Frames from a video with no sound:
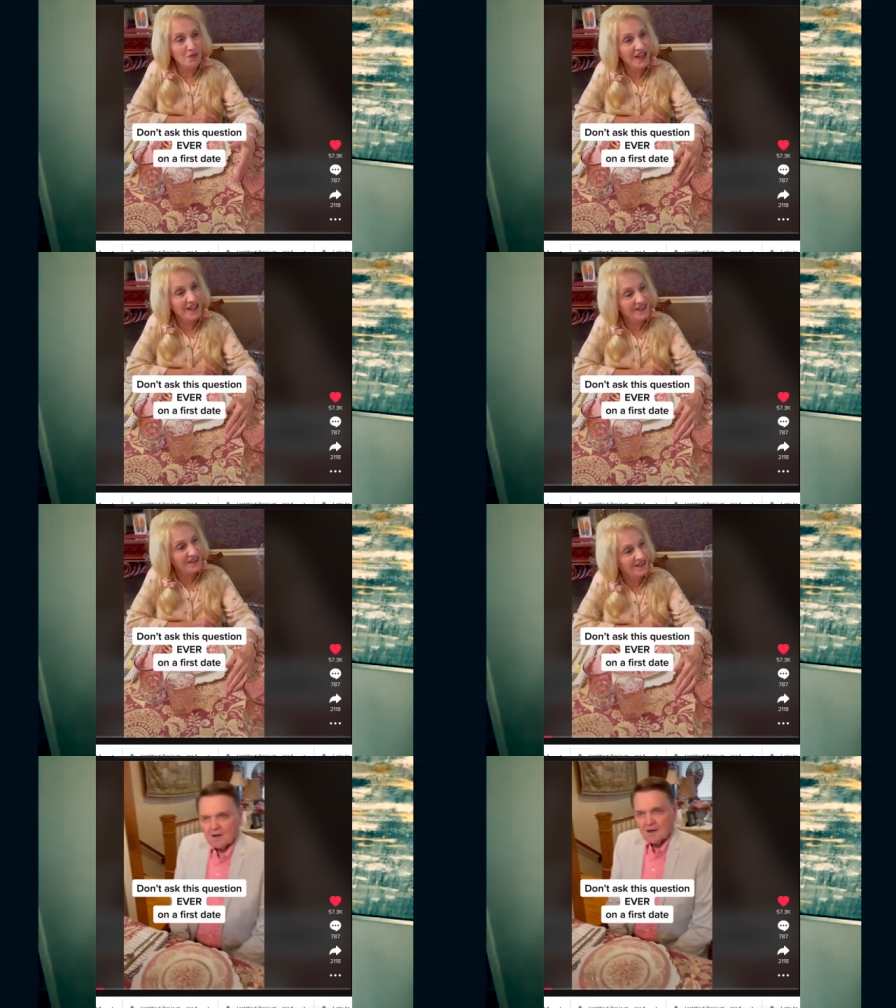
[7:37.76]
reel
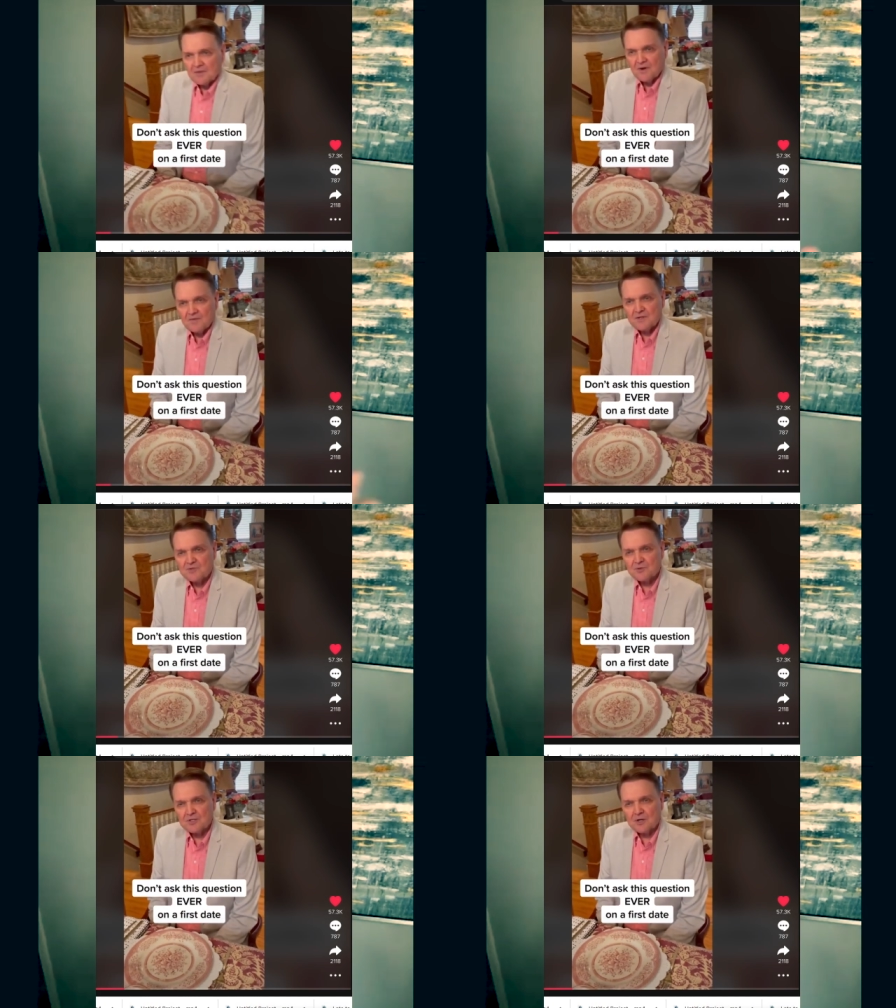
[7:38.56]
of you
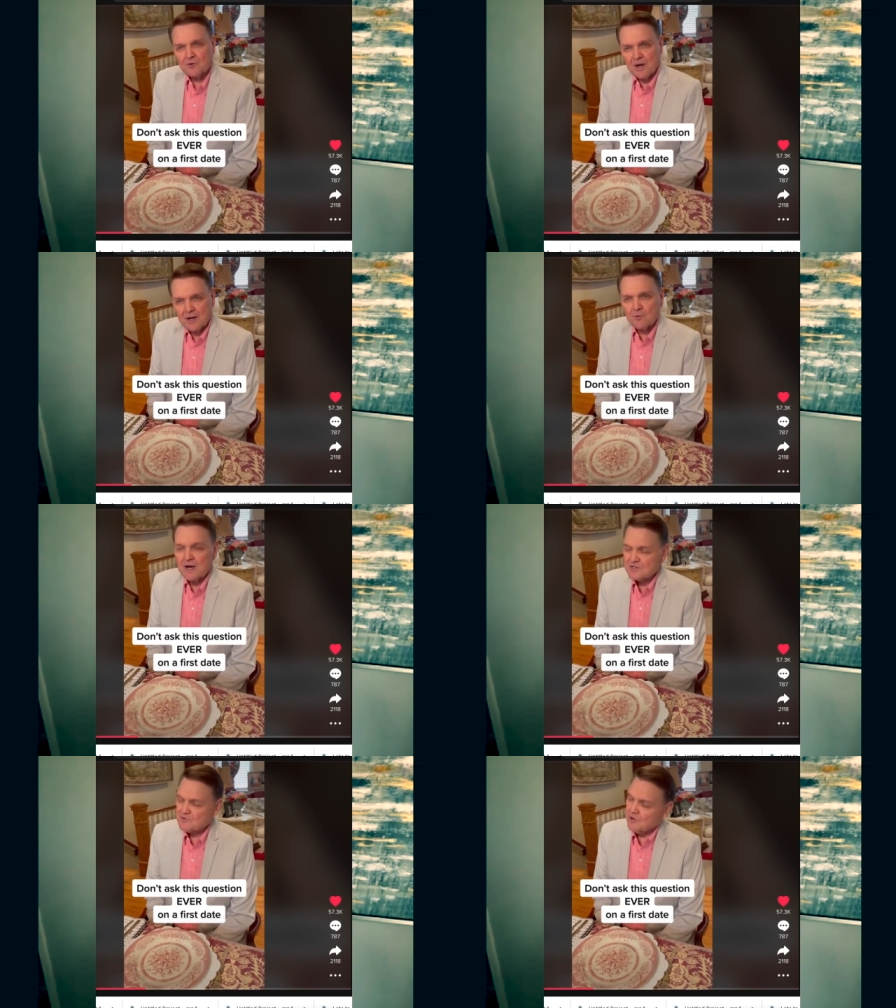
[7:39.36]
and dad
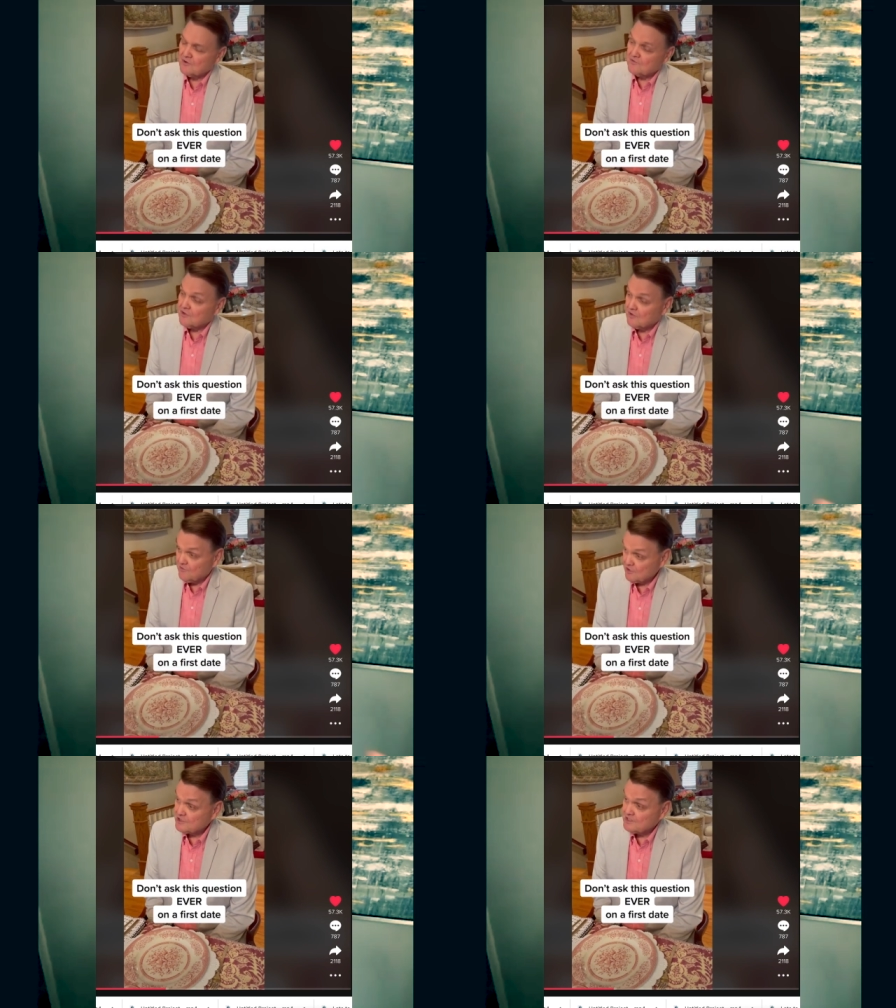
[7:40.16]
uh, acting
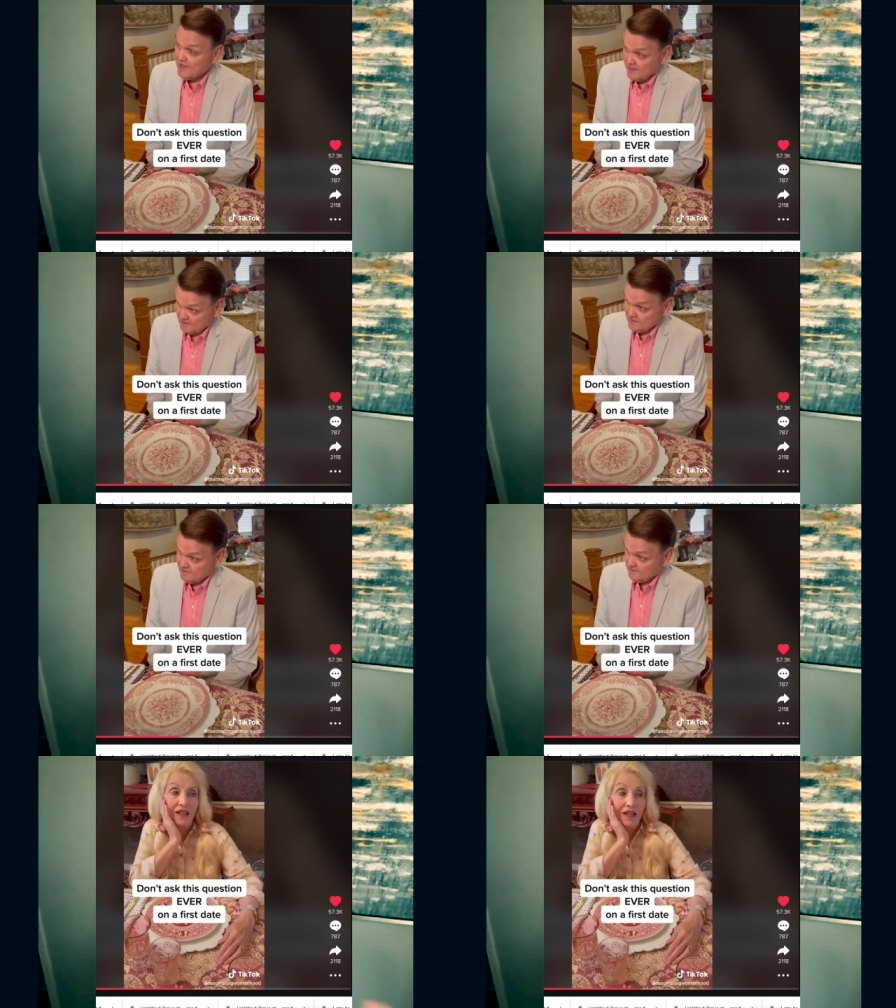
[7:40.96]
out
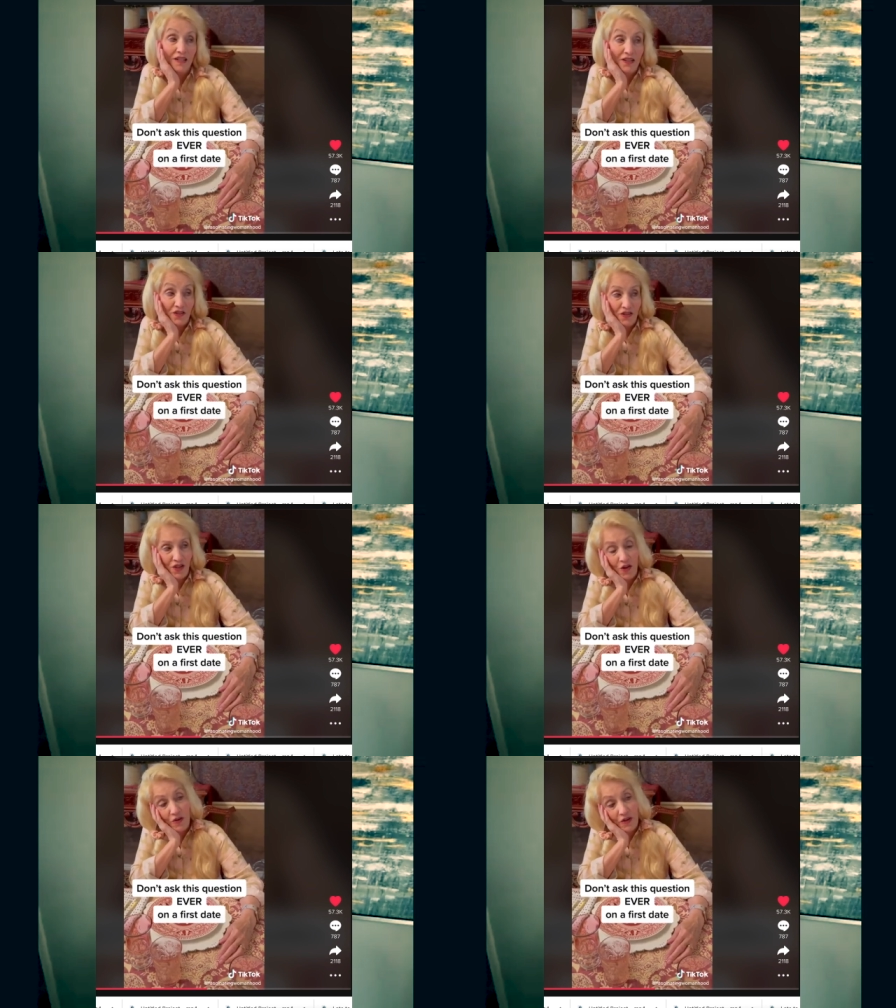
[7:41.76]
a first date and
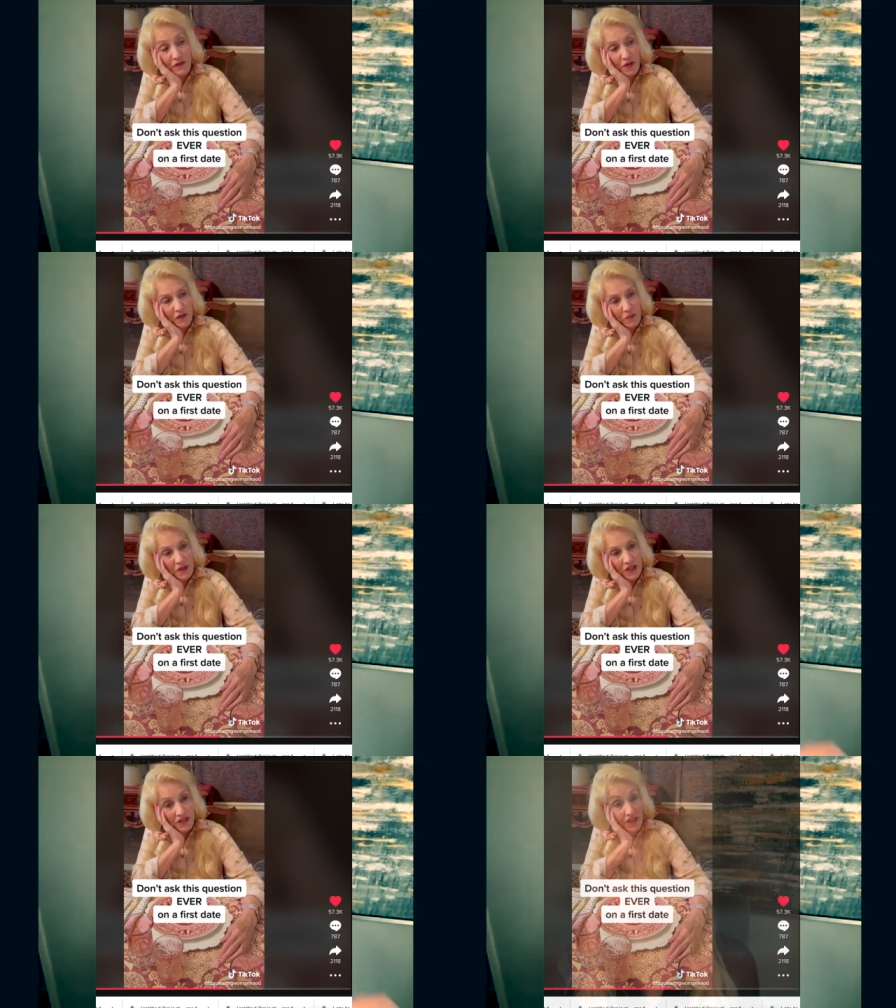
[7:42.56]
something you should never say, and I'll